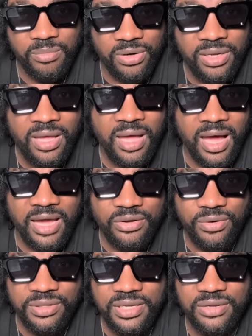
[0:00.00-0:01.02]
but I
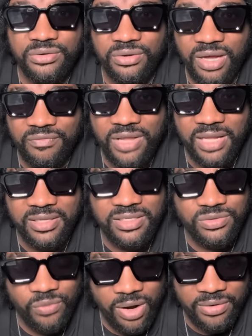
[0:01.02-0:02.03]
don't think none of that
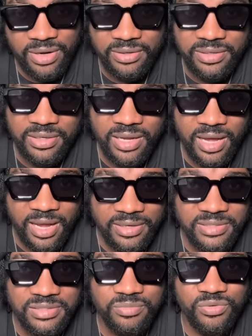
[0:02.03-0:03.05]
is warranted at
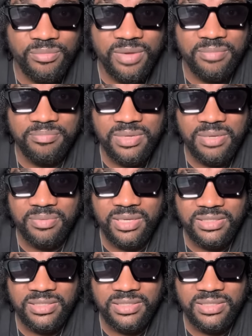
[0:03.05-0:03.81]
this moment, people.